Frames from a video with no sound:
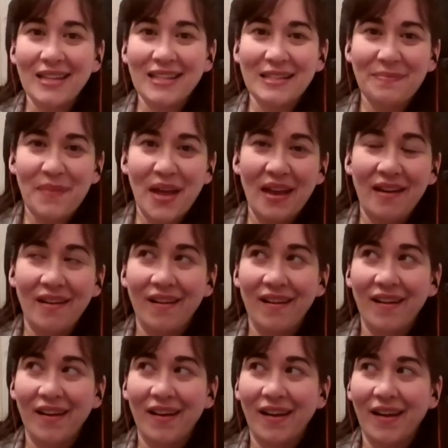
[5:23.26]
spent,
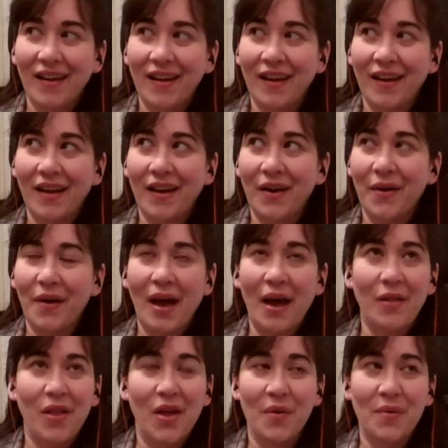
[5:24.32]
oh, how
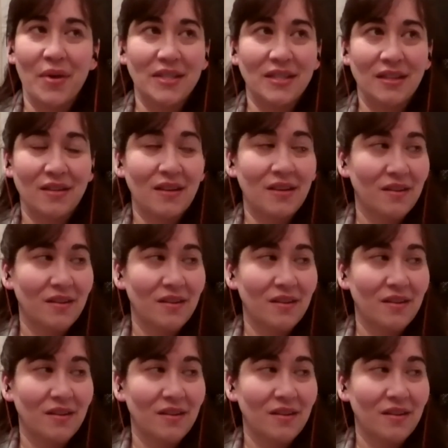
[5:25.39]
long was it?